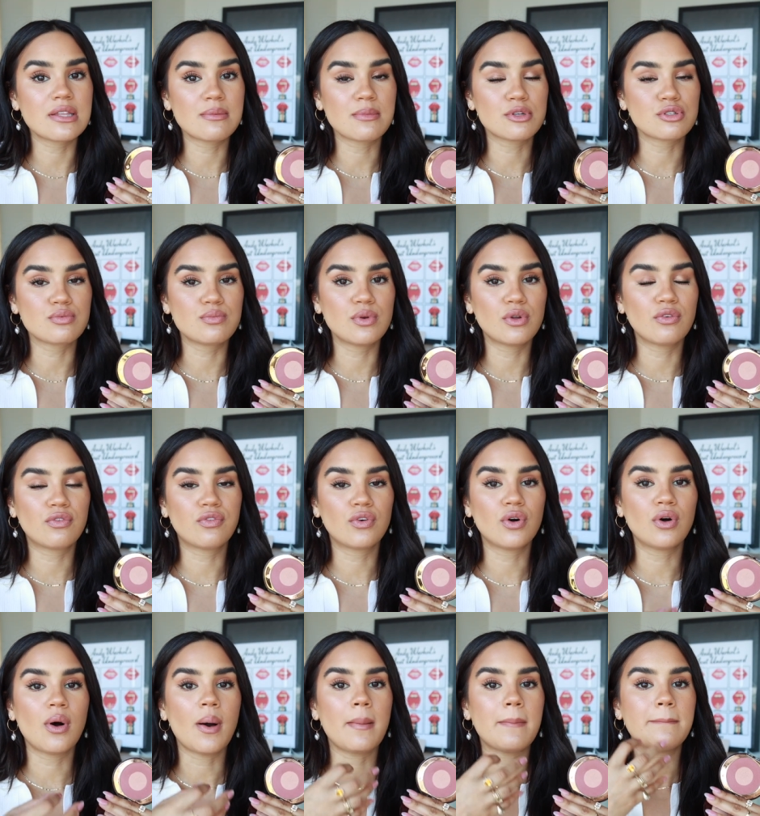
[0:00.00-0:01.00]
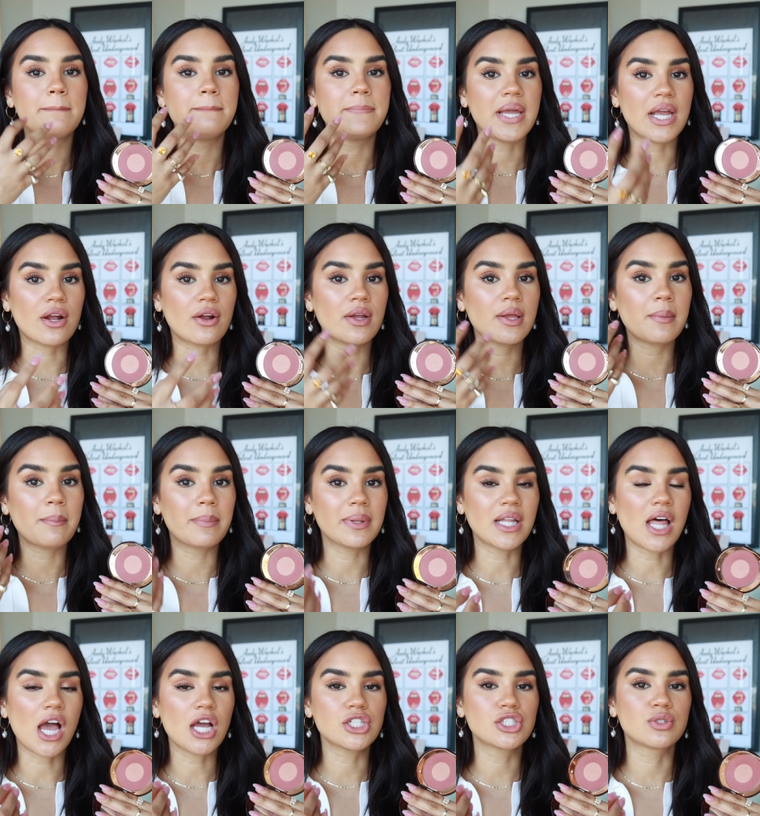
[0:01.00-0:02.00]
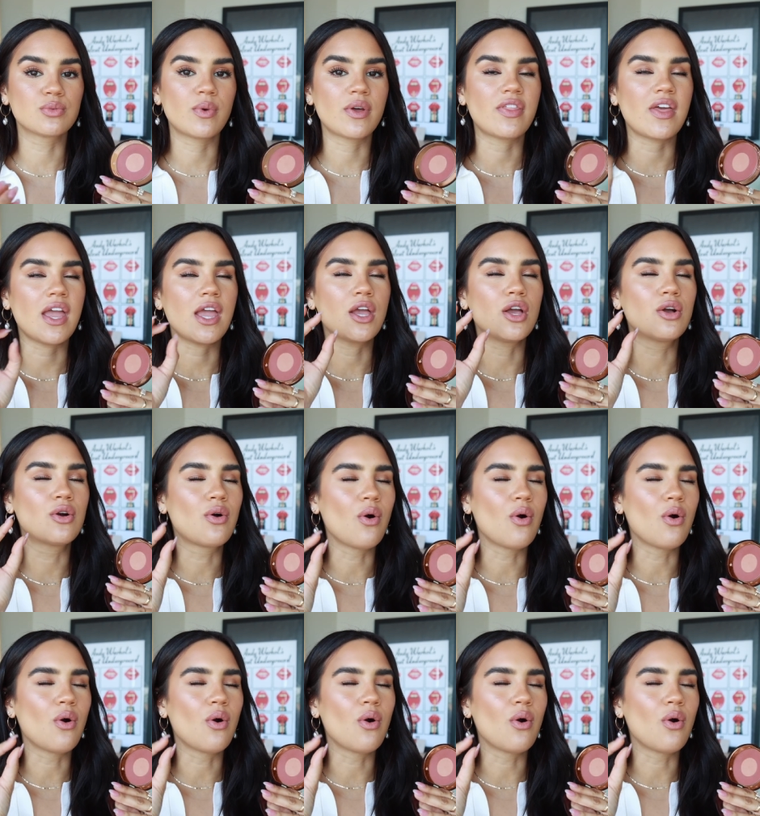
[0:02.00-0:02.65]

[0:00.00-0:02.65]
the most beautiful berry blush with a